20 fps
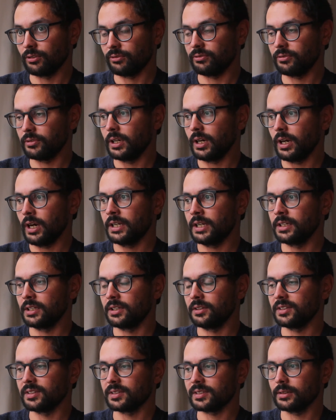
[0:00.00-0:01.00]
of hiding
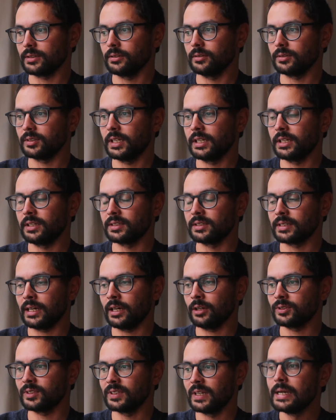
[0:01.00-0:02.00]
in this, staying in this
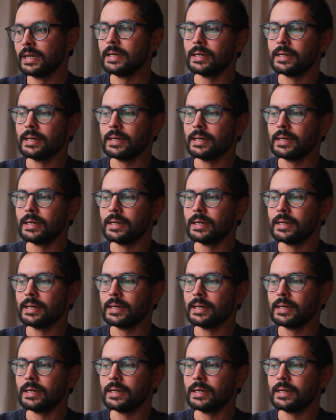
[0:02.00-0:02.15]
house.